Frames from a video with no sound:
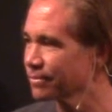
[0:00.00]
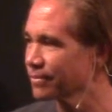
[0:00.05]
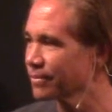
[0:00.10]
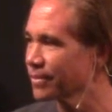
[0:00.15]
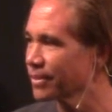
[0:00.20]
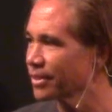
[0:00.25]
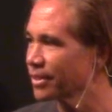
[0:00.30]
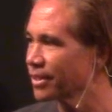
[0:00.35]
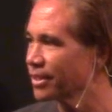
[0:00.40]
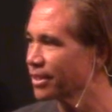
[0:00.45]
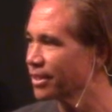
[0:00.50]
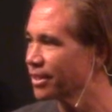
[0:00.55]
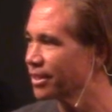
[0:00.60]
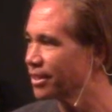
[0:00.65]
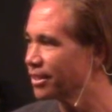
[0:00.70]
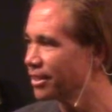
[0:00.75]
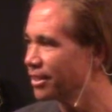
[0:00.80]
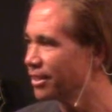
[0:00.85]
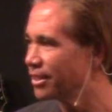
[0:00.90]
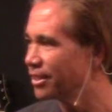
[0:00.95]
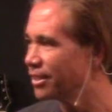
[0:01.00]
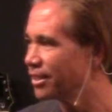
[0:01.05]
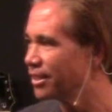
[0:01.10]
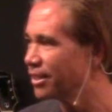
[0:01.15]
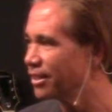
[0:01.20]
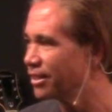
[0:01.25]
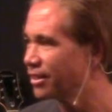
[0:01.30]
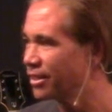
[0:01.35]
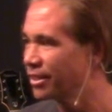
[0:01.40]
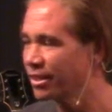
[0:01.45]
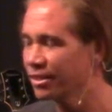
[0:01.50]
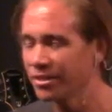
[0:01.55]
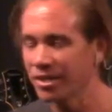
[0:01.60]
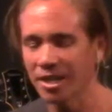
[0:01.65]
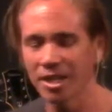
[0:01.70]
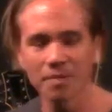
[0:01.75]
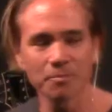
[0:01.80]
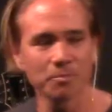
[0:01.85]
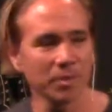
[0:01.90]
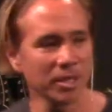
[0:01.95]
All right, you
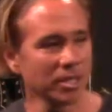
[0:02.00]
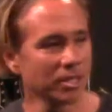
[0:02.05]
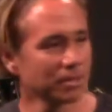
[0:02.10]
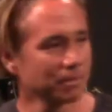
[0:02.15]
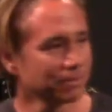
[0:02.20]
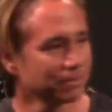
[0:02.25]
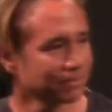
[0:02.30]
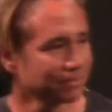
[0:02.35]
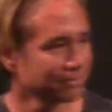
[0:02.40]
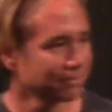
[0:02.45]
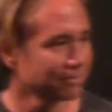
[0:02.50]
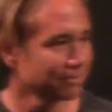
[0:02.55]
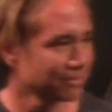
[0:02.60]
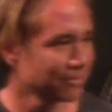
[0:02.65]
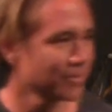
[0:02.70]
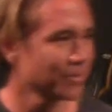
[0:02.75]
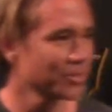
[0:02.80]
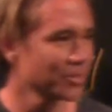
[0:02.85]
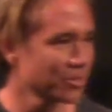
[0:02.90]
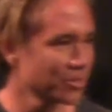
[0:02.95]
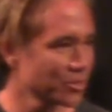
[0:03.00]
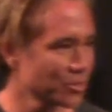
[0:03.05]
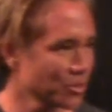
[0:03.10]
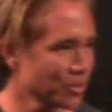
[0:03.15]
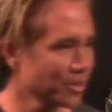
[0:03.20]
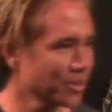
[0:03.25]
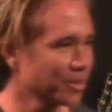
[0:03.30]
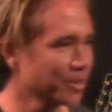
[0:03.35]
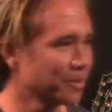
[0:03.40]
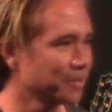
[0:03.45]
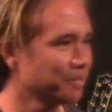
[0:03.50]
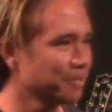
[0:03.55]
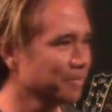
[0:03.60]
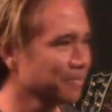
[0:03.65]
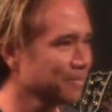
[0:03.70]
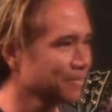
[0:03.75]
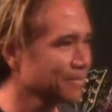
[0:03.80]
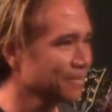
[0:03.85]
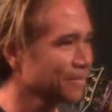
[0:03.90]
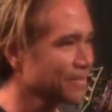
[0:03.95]
can't beat him. Join them.
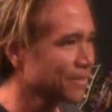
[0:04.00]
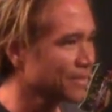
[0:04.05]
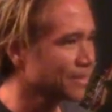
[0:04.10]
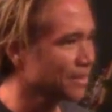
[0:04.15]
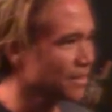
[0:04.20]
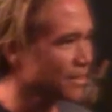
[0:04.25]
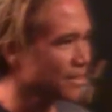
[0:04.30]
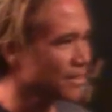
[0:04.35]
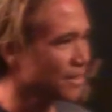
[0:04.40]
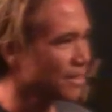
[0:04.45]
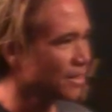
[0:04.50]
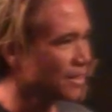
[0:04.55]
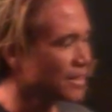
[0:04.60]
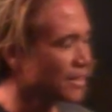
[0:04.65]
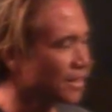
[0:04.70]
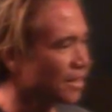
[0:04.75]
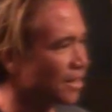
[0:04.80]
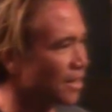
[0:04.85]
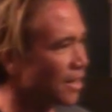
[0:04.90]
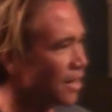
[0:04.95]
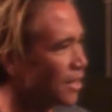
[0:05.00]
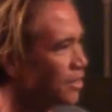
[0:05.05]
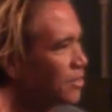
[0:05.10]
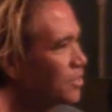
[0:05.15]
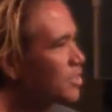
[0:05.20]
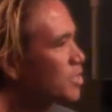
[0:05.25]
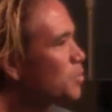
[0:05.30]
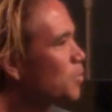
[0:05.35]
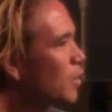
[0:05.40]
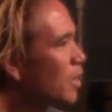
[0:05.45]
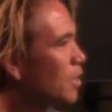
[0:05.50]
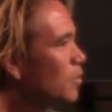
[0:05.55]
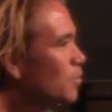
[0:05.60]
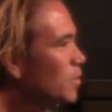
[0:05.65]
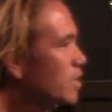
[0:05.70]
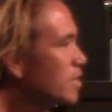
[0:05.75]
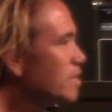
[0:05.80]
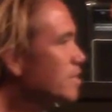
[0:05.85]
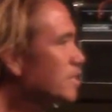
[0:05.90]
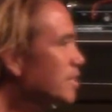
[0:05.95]
And to this part,
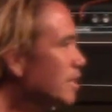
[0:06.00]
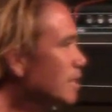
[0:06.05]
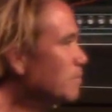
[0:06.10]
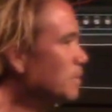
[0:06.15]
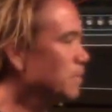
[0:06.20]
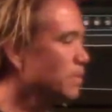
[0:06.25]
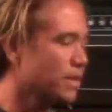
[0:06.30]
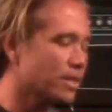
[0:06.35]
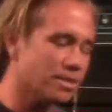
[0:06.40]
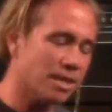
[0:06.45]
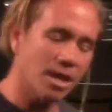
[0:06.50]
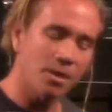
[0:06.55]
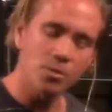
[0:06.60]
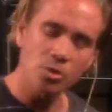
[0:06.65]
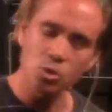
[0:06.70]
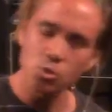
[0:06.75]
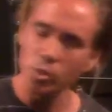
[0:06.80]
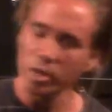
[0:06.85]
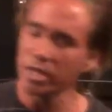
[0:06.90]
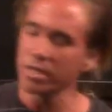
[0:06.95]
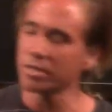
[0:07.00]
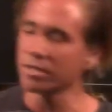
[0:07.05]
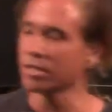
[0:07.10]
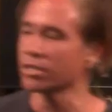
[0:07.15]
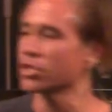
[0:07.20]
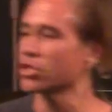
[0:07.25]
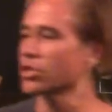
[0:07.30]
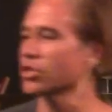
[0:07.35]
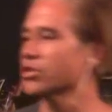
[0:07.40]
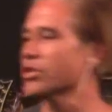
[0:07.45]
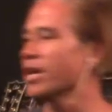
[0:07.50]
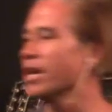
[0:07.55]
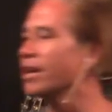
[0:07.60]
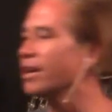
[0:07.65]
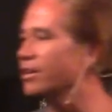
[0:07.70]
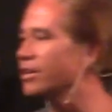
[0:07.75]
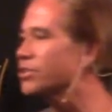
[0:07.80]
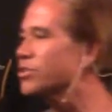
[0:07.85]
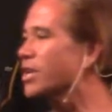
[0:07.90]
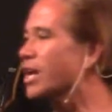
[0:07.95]
when this hit me, because I was raised in the church, I
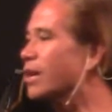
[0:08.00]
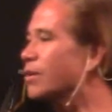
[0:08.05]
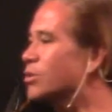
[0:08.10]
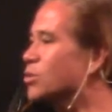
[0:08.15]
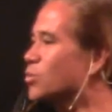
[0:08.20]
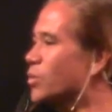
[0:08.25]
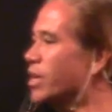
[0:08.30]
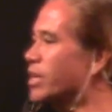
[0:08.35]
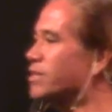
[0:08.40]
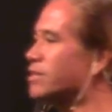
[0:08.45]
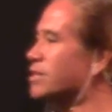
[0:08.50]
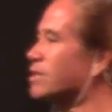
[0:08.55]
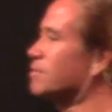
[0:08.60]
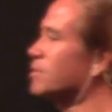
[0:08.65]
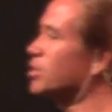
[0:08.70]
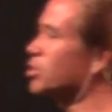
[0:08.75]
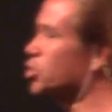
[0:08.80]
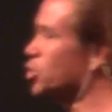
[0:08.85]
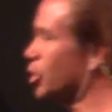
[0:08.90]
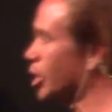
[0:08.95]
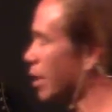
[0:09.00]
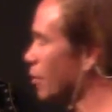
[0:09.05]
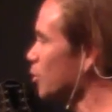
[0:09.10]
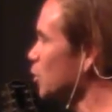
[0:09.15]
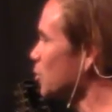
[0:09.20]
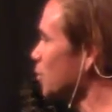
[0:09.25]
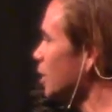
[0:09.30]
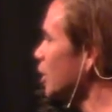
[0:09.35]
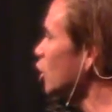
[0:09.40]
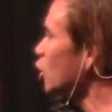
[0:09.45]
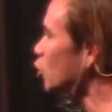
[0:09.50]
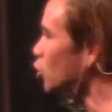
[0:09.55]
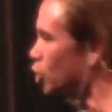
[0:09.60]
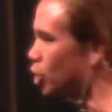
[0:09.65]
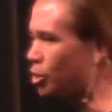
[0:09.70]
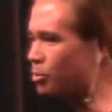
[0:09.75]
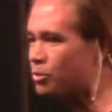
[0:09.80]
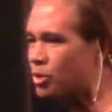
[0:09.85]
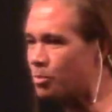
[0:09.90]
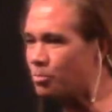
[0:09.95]
understand. I was raised in the ministry. I was being
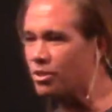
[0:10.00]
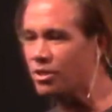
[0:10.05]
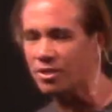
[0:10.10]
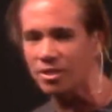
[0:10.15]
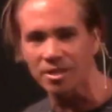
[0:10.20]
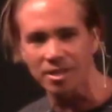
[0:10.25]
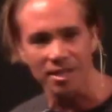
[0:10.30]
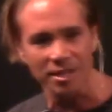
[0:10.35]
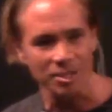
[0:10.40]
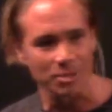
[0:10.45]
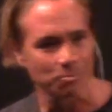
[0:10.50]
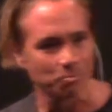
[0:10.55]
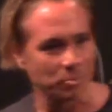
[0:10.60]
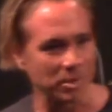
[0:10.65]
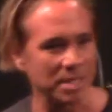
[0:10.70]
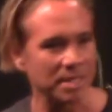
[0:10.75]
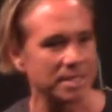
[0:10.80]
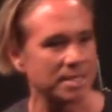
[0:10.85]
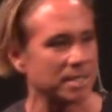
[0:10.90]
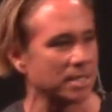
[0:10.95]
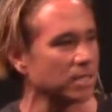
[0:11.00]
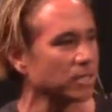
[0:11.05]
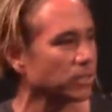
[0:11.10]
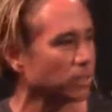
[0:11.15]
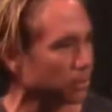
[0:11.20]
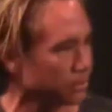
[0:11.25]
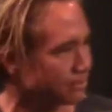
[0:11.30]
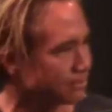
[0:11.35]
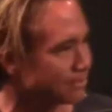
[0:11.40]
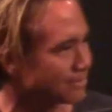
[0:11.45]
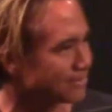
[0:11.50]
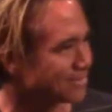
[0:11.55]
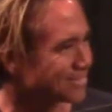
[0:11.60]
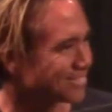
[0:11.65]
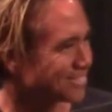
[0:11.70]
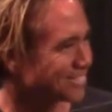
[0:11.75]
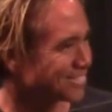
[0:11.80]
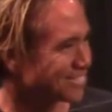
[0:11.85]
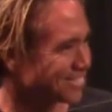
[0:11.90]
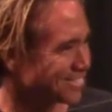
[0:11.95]
groomed to be the next big deal
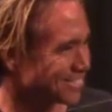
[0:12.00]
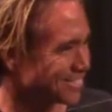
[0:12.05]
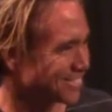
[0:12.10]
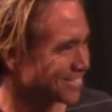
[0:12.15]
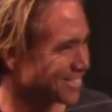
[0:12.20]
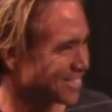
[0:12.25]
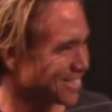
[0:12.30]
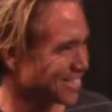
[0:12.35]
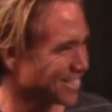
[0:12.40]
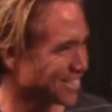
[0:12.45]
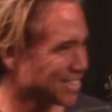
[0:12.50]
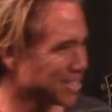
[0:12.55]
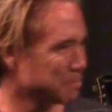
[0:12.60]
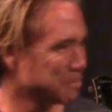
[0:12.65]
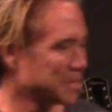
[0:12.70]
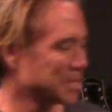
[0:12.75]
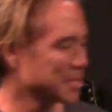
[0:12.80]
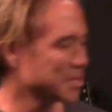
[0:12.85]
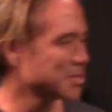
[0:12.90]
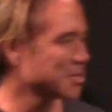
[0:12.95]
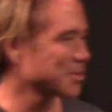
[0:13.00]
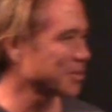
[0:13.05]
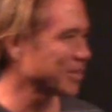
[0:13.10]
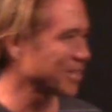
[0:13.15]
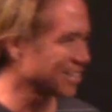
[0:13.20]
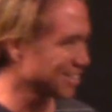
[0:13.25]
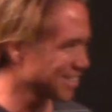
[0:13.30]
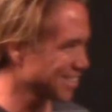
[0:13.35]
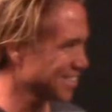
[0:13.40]
in ministry.